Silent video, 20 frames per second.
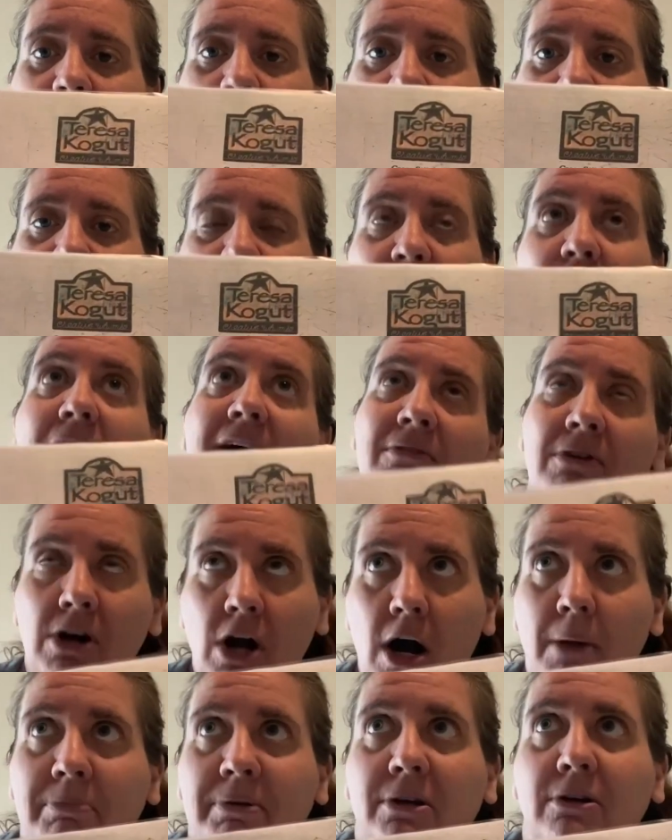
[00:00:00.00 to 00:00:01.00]
if you have a
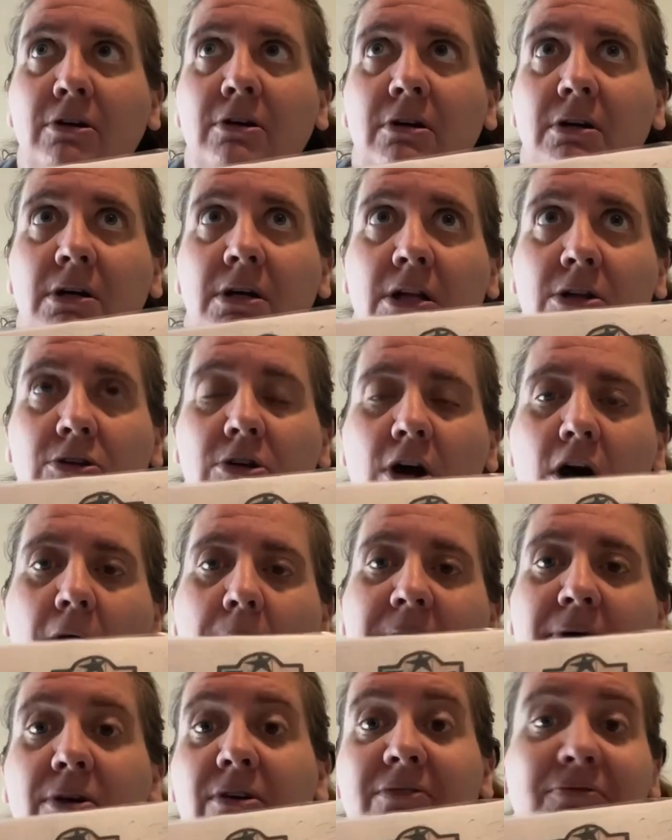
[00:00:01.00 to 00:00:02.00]
copier, a color
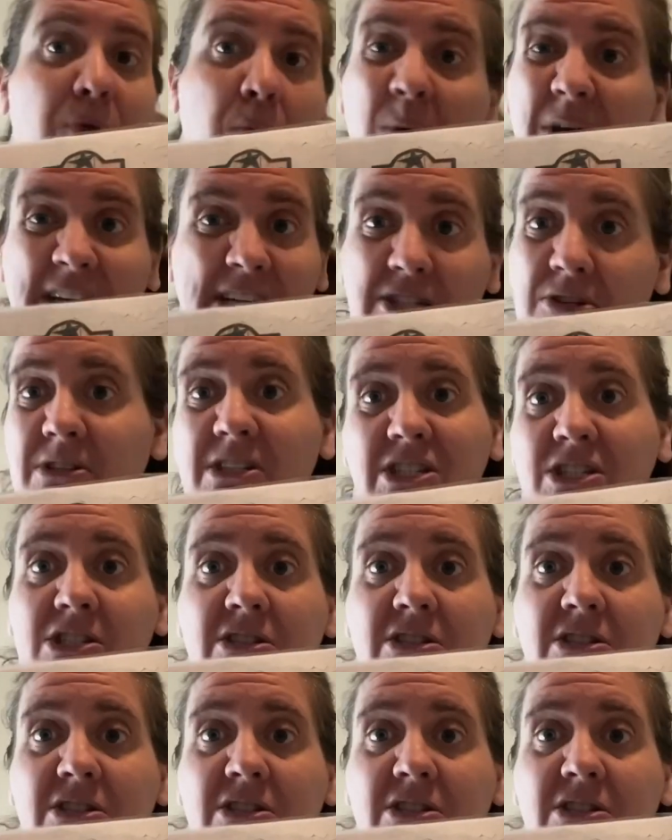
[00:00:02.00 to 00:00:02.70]
copier, if you want to do it,